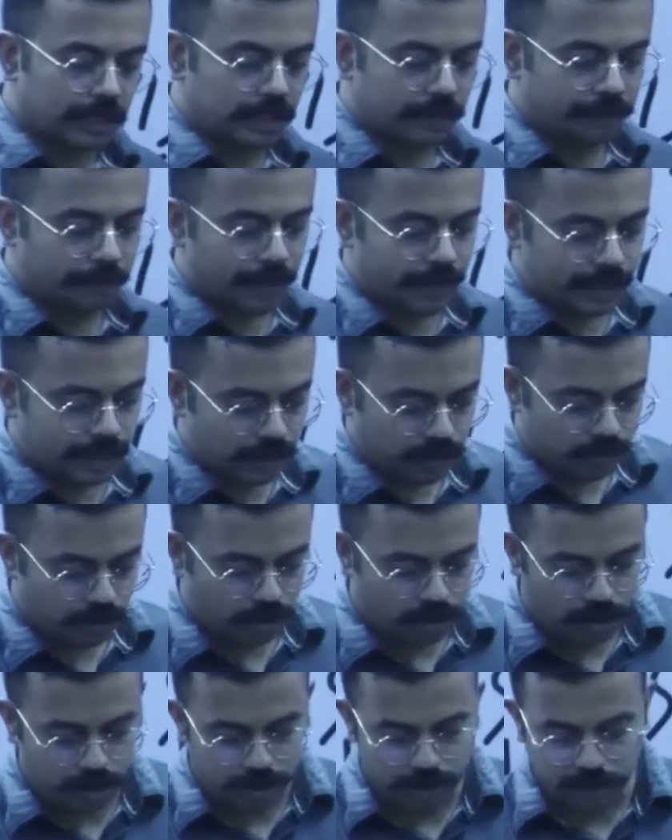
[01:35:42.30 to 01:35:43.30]
done by,
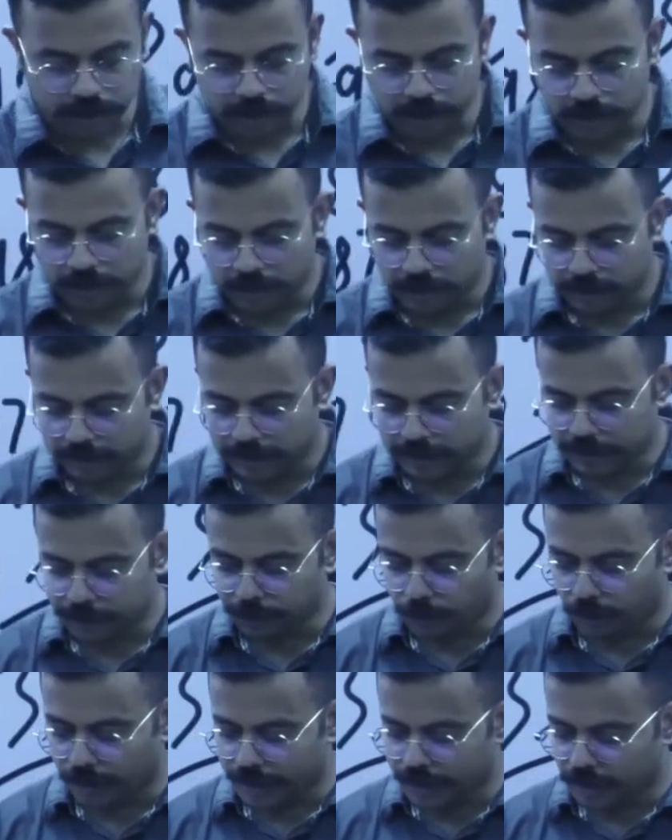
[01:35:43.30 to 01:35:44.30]
or this
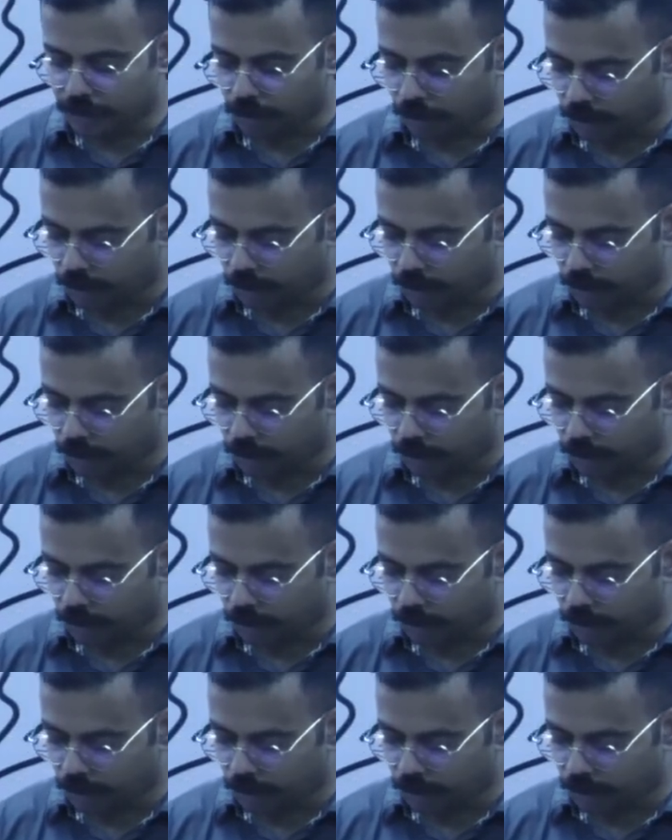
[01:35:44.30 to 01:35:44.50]
body